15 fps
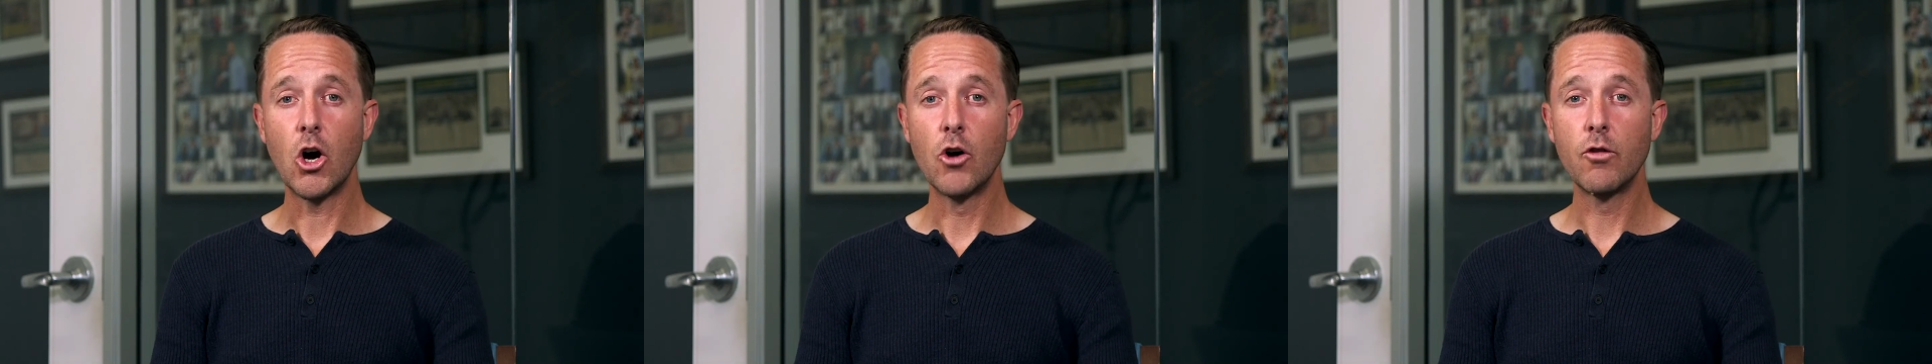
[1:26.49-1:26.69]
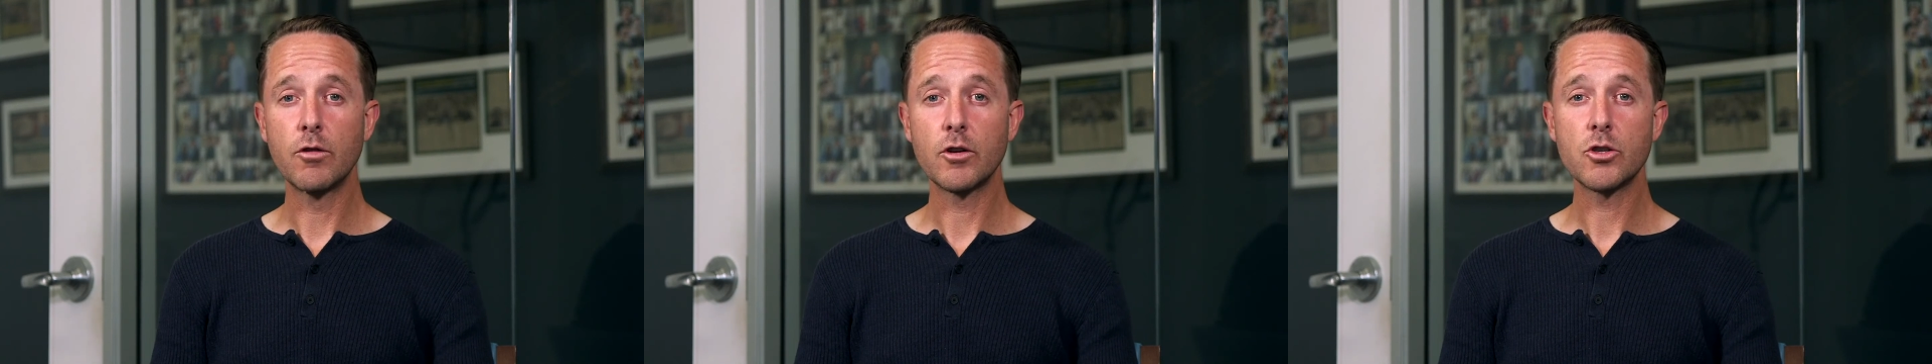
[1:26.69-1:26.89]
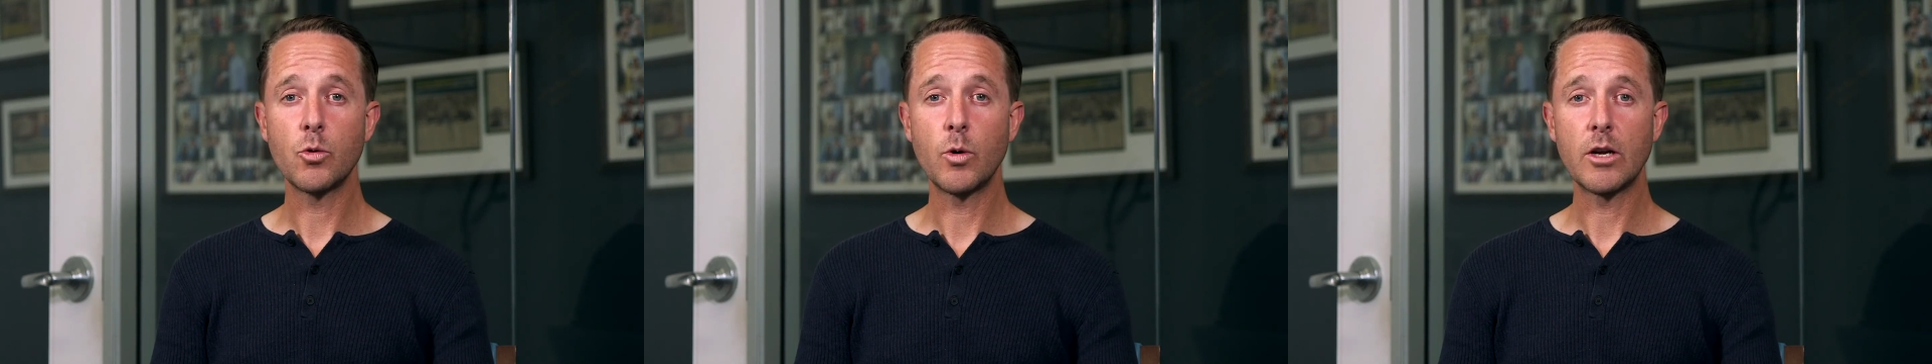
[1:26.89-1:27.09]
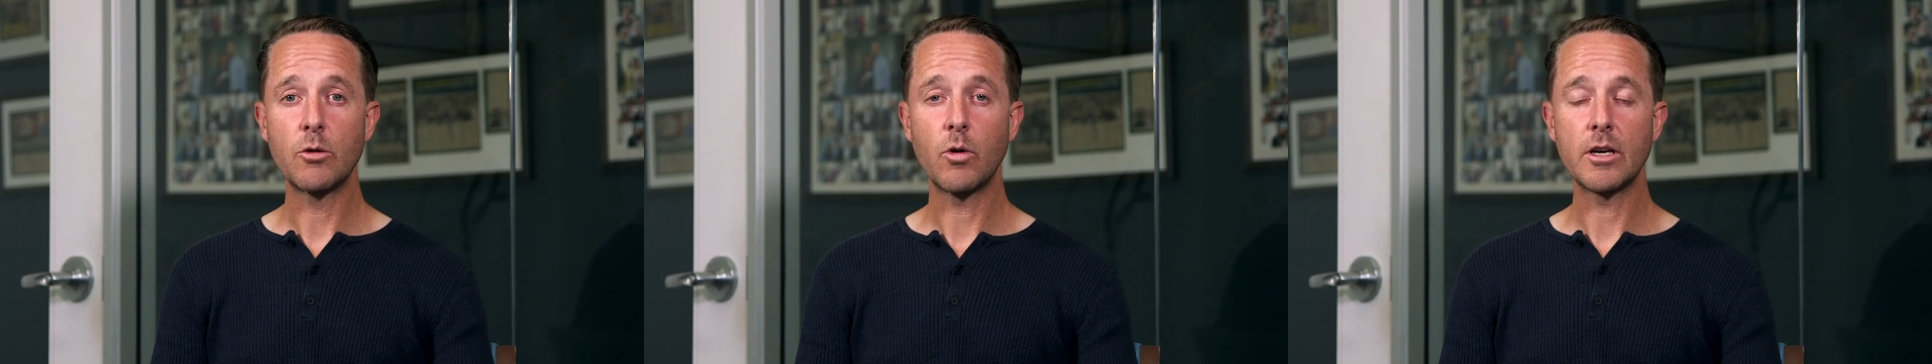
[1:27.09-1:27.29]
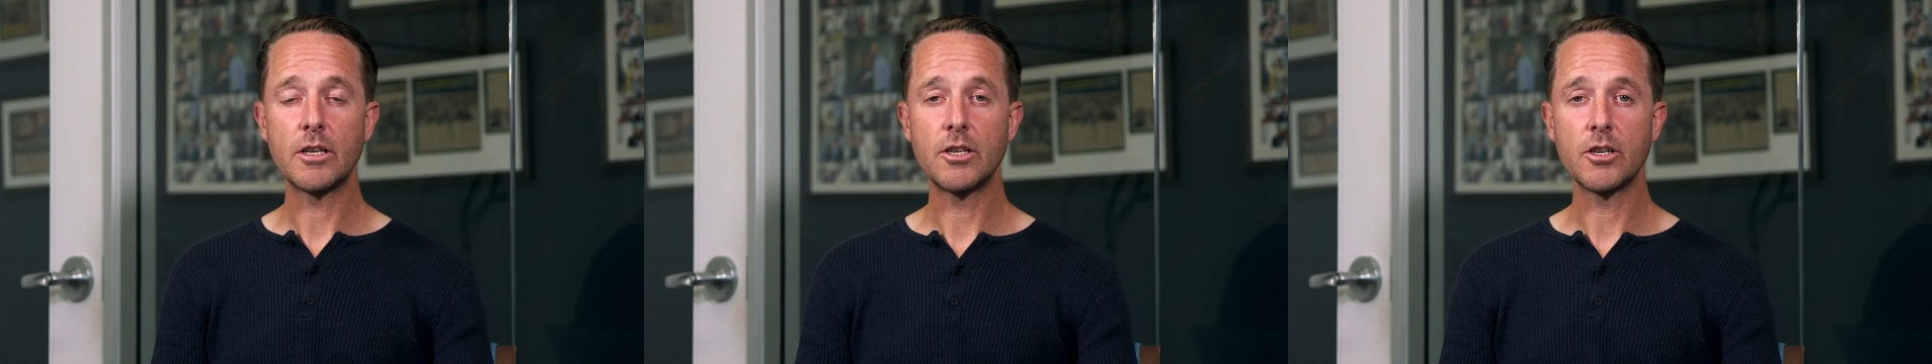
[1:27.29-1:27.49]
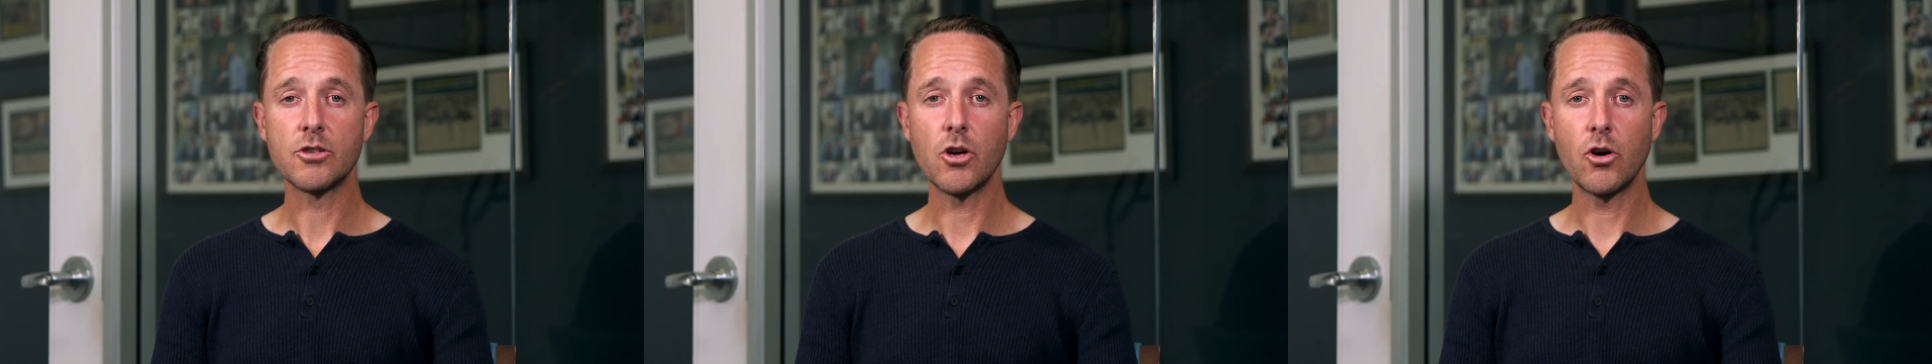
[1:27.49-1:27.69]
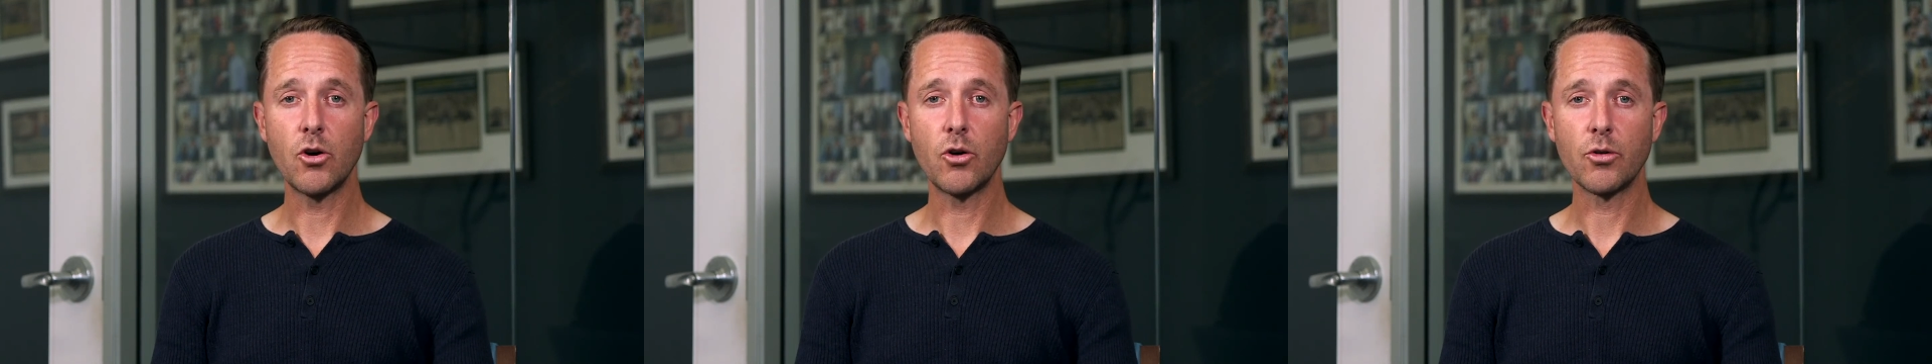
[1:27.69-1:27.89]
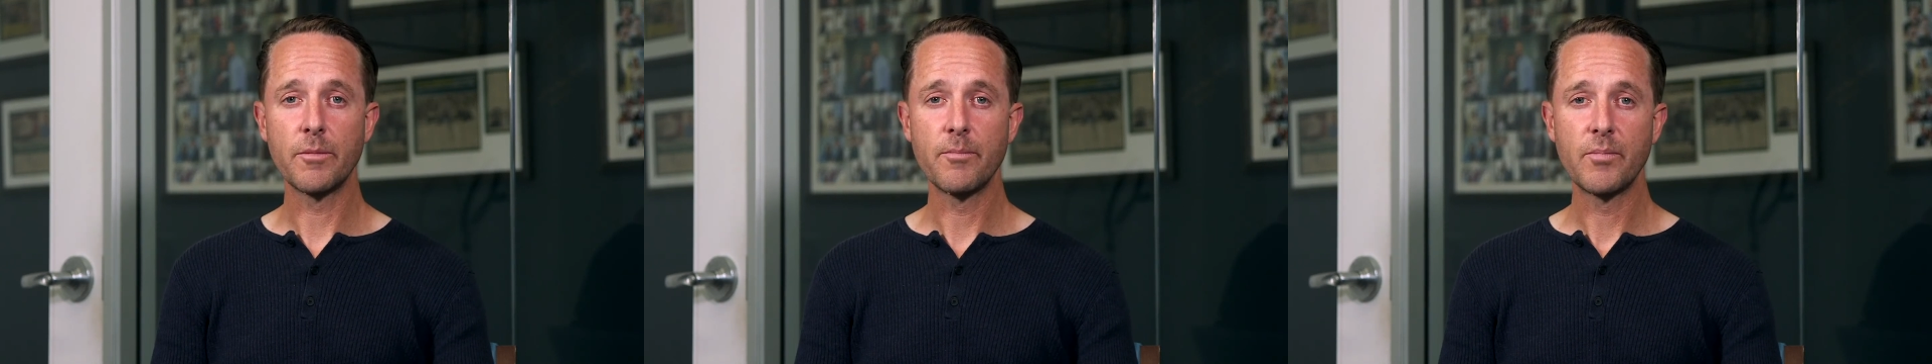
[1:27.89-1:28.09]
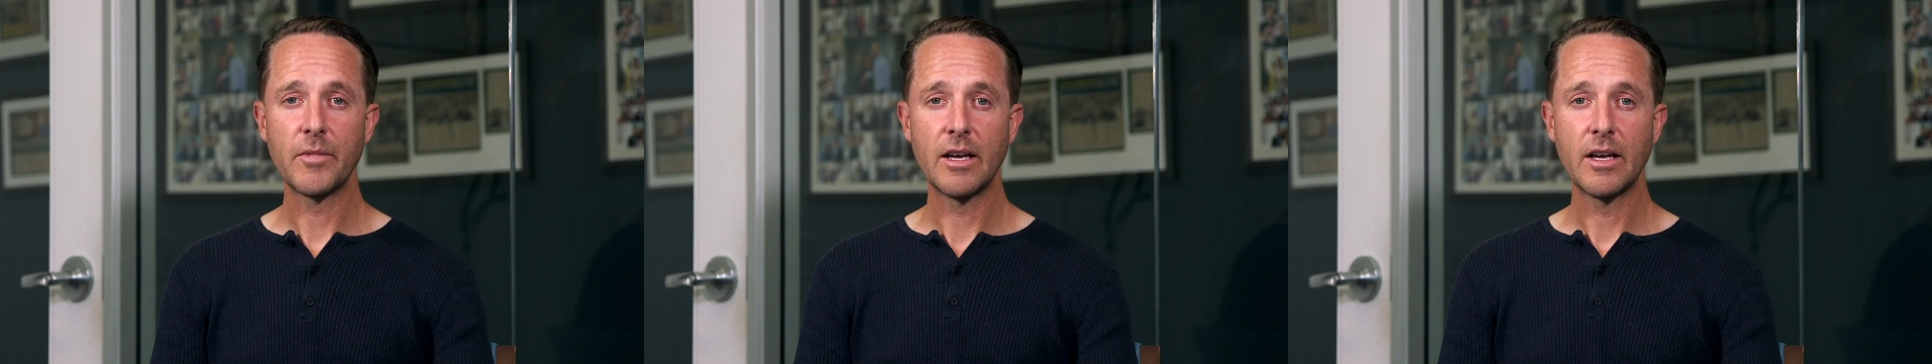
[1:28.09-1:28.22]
over 21 years old,